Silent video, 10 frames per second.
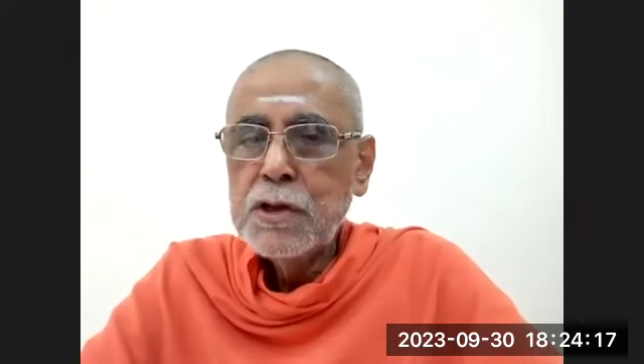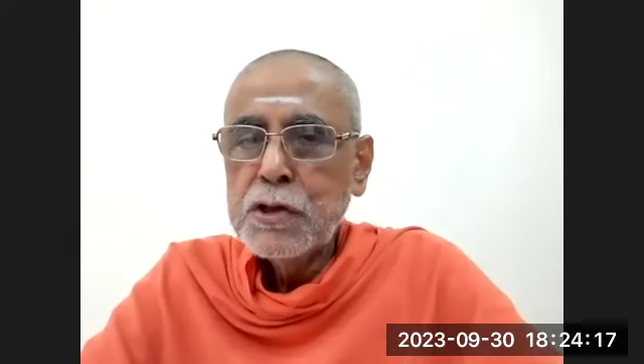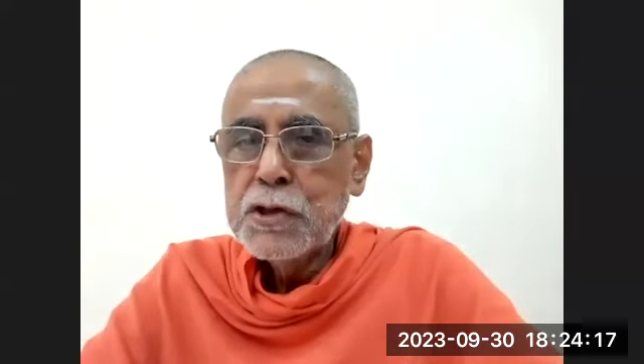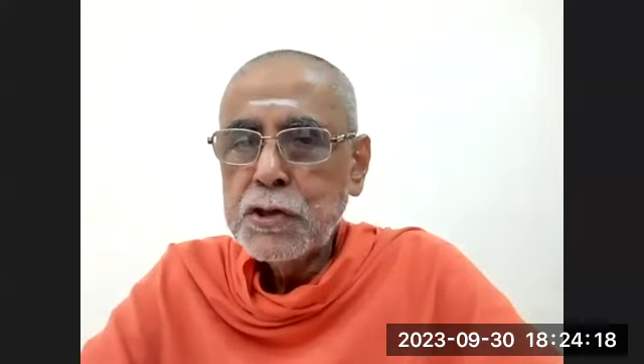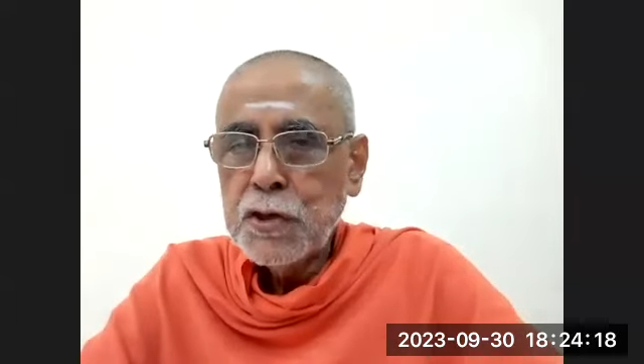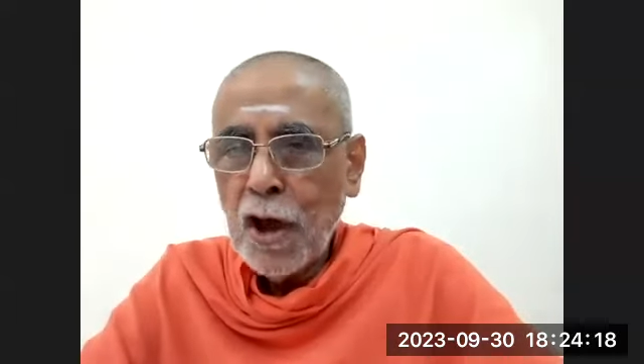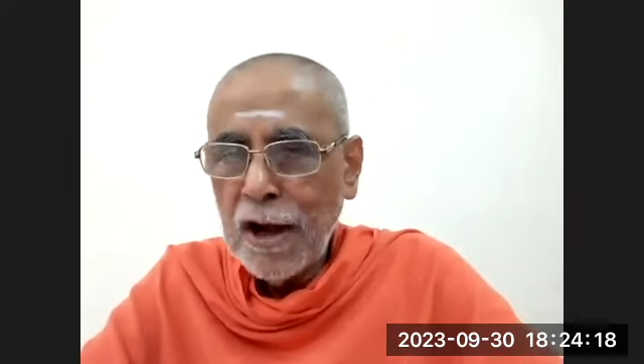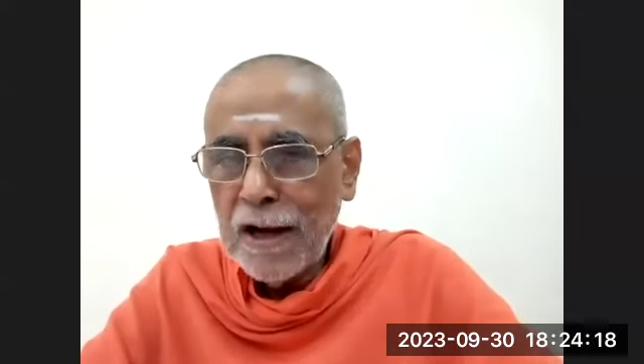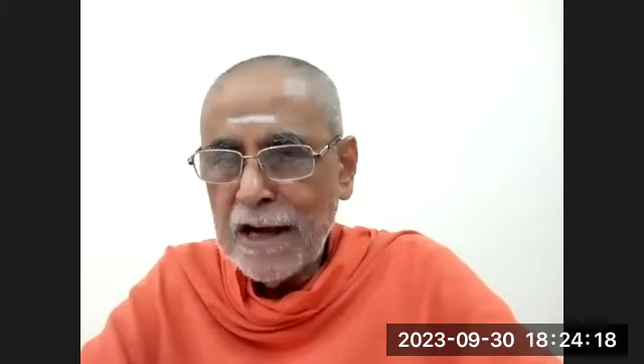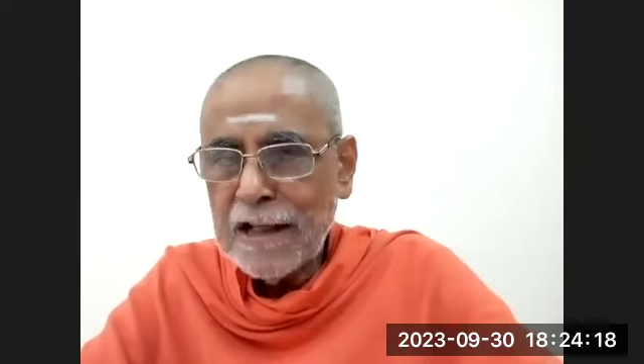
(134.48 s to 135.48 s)

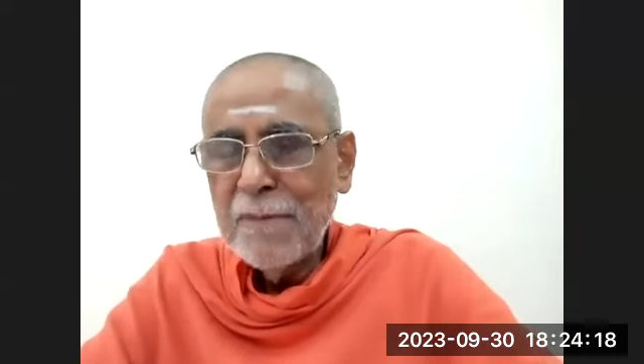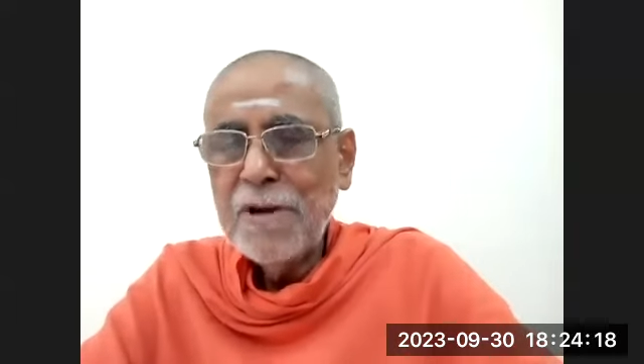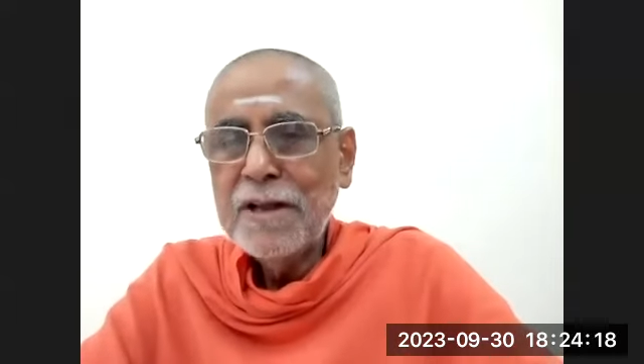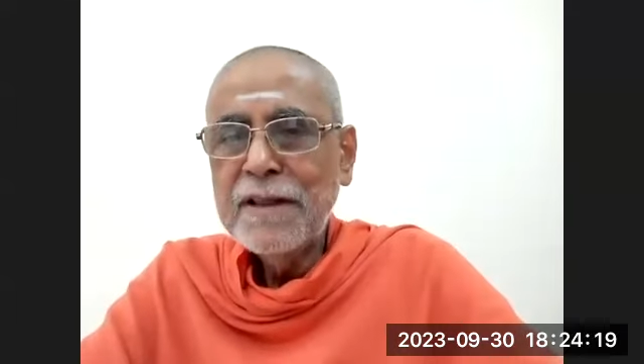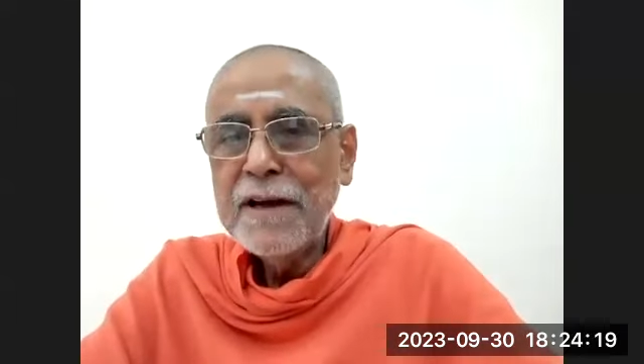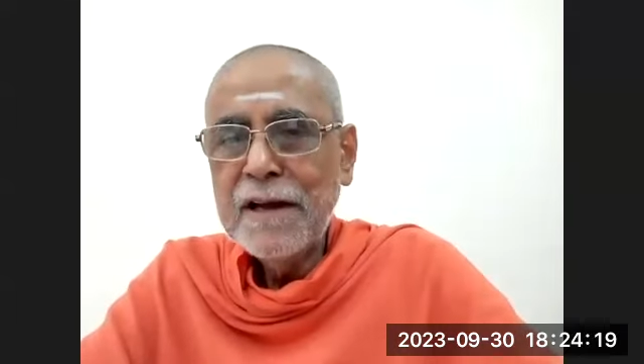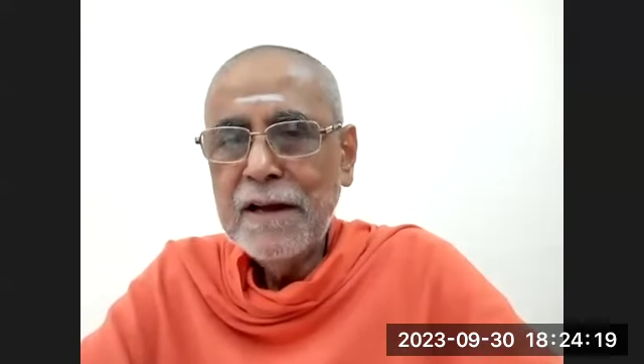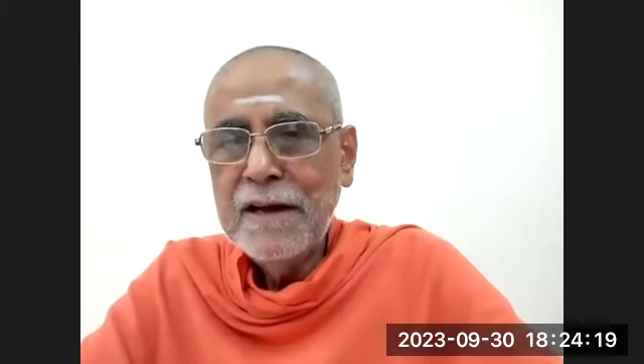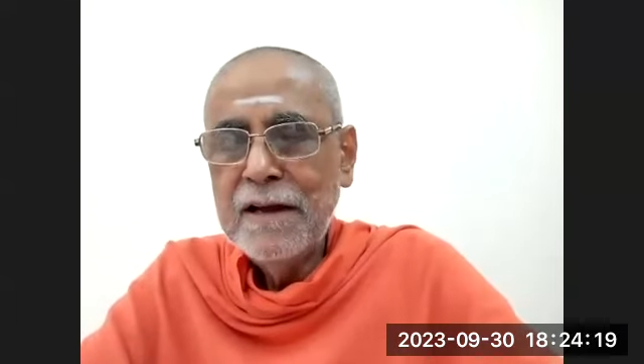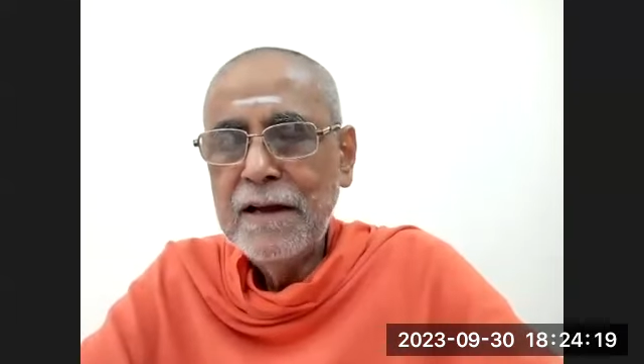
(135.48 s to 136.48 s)
Shorter the mantra,
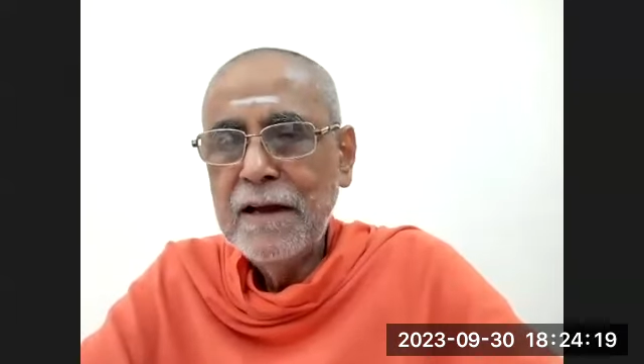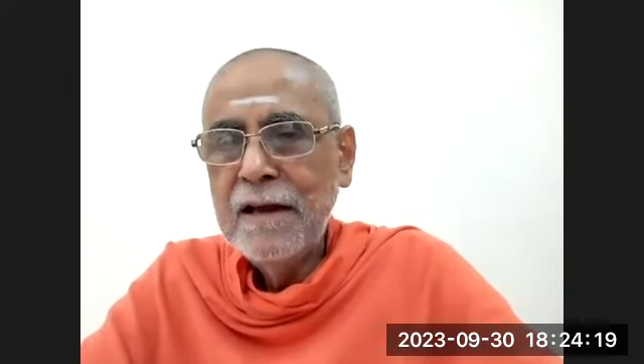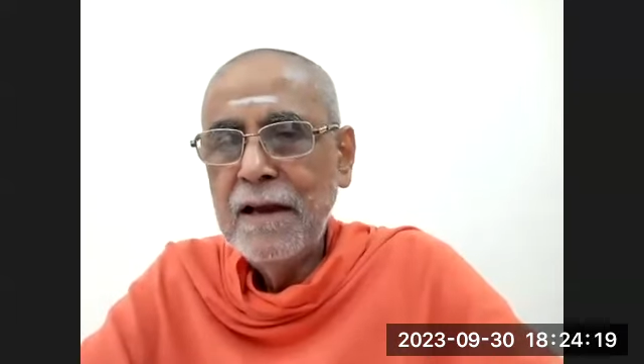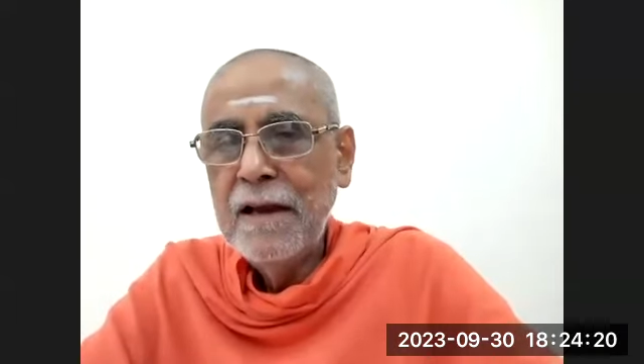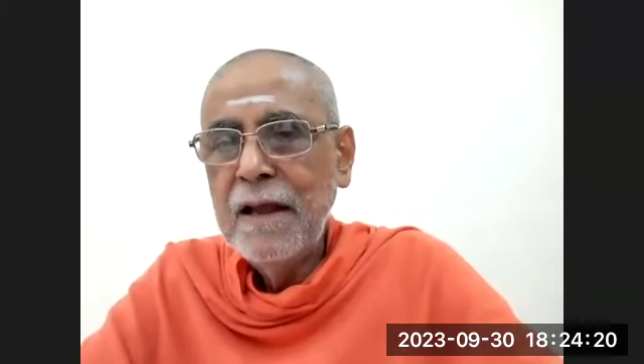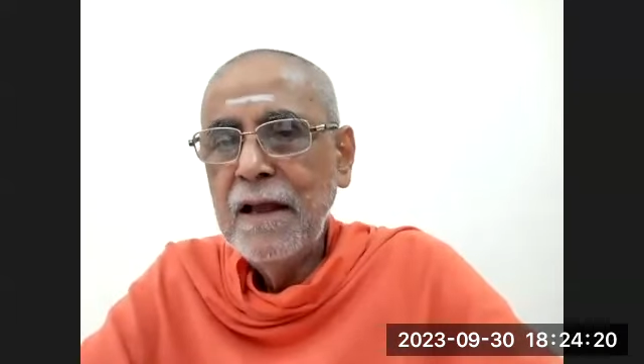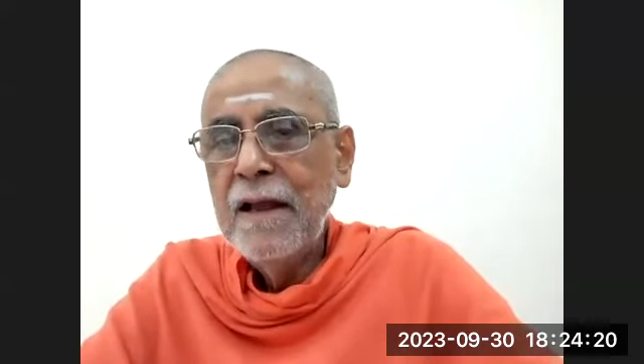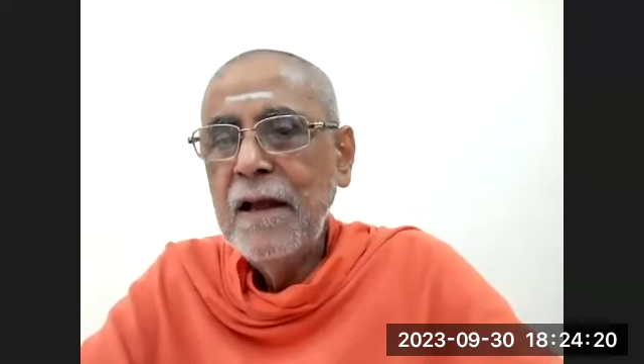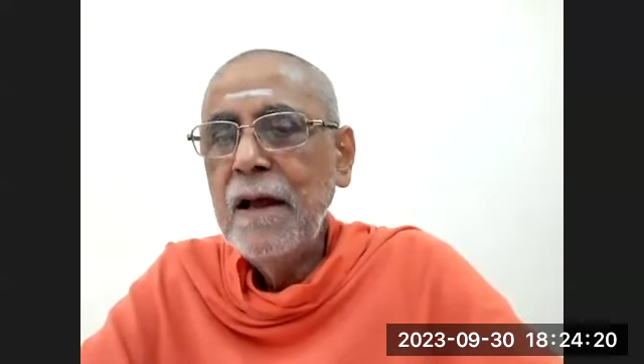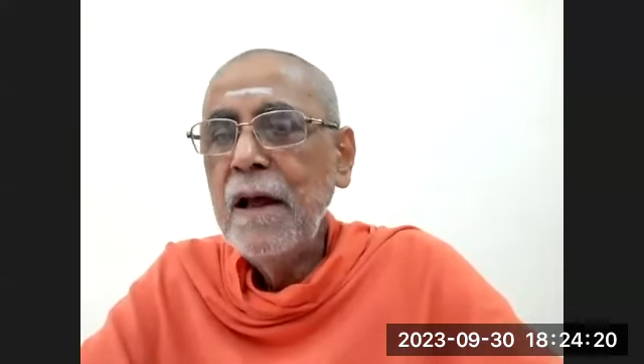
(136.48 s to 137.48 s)

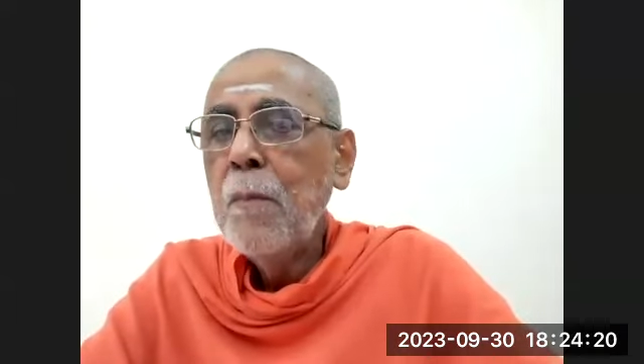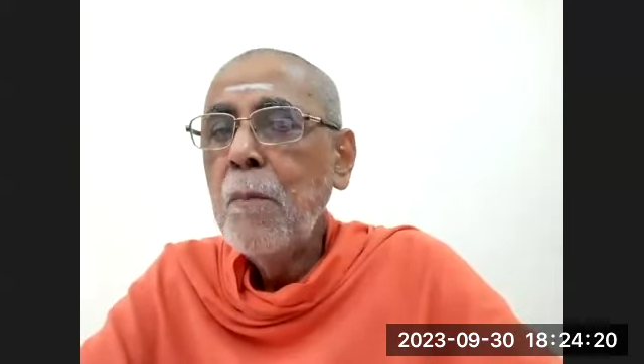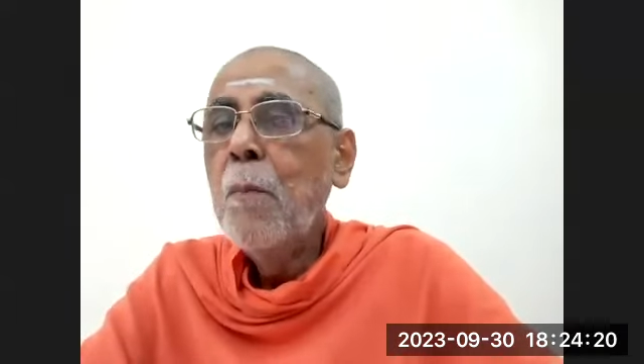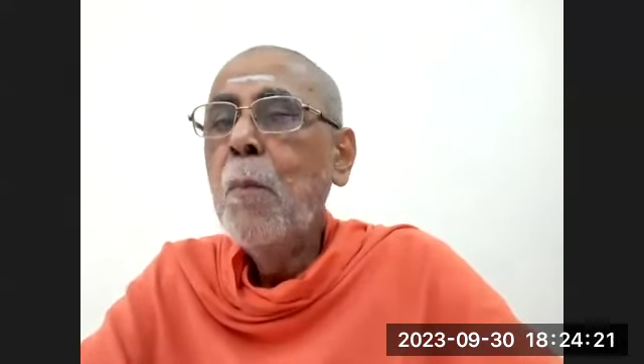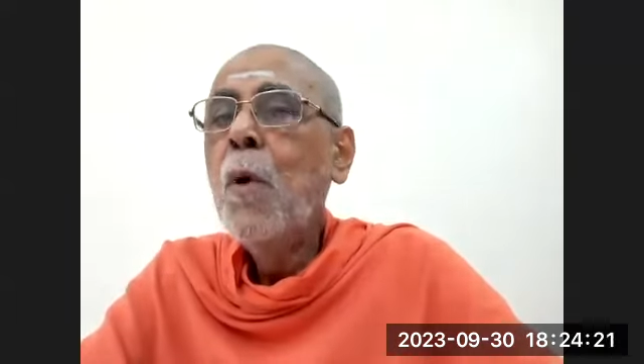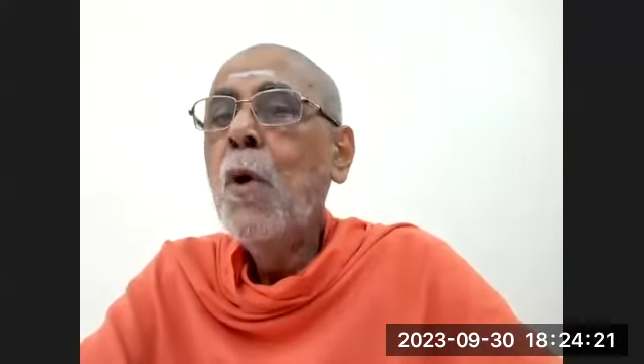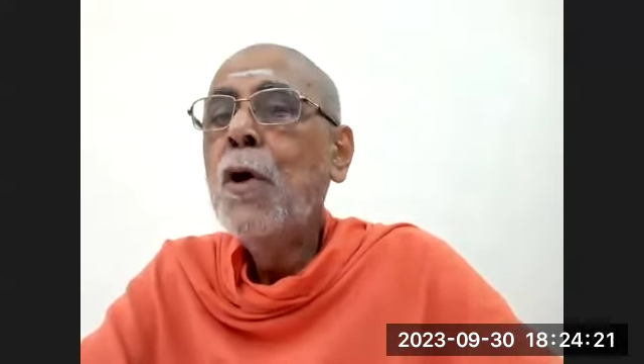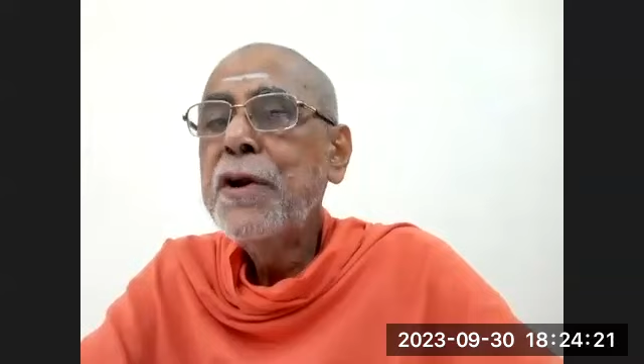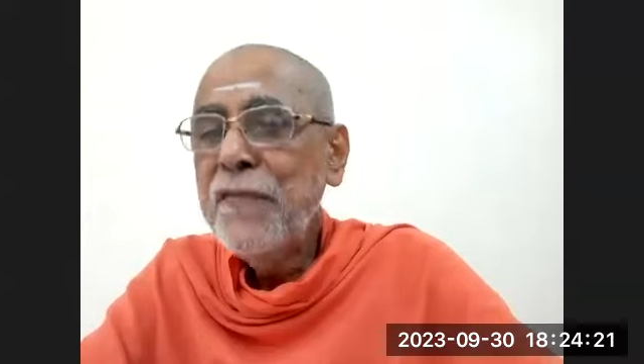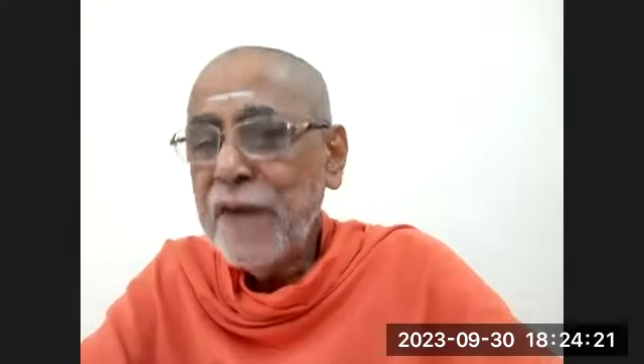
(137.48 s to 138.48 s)
more
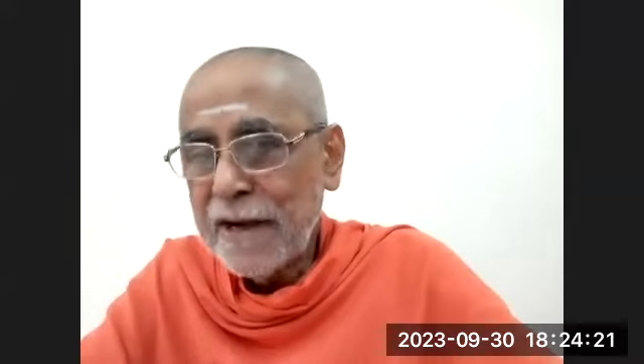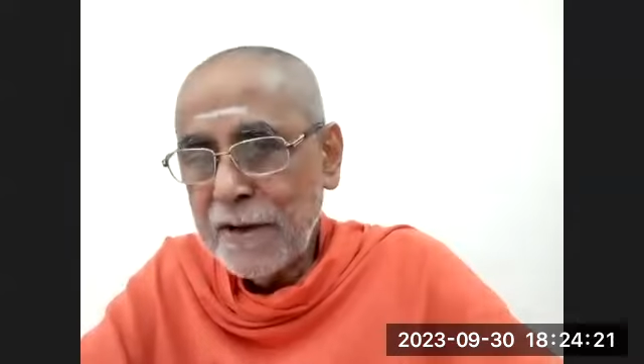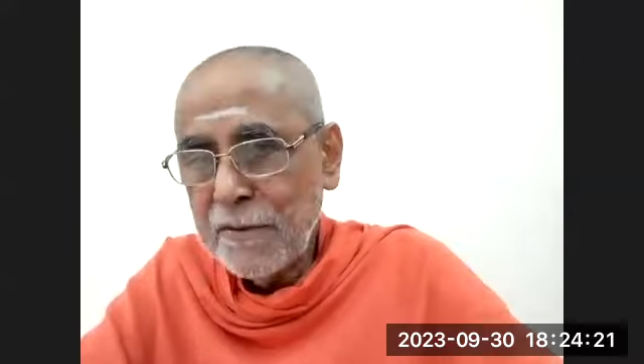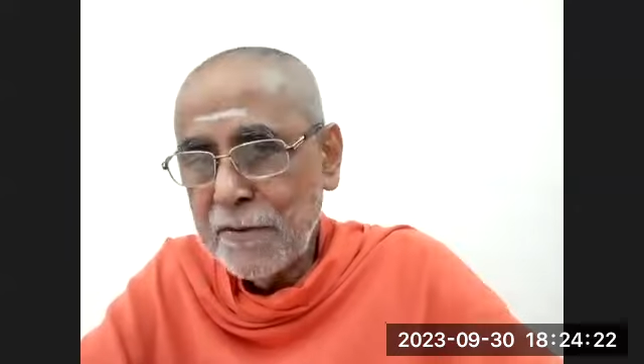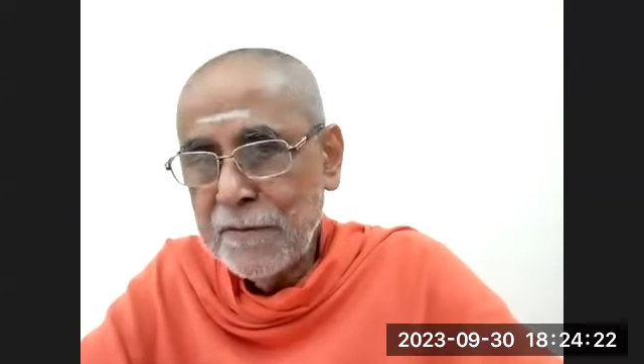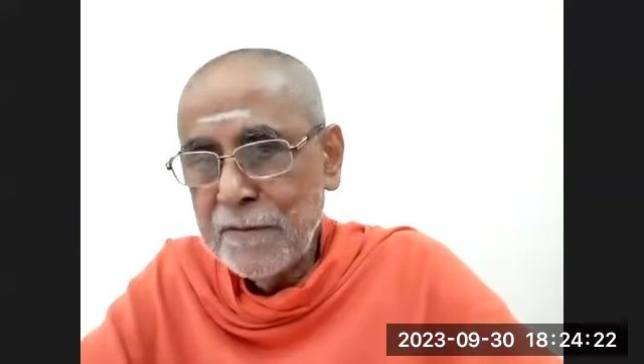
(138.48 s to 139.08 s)
effective,